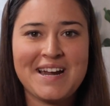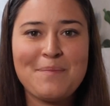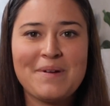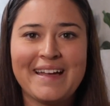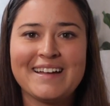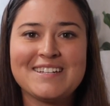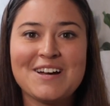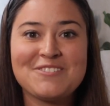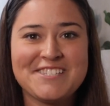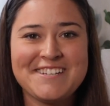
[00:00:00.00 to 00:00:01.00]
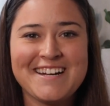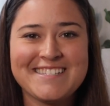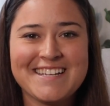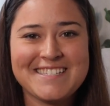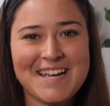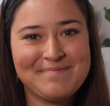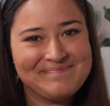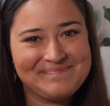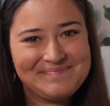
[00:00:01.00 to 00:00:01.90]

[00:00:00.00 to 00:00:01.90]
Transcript: it up, and I will see you guys next time.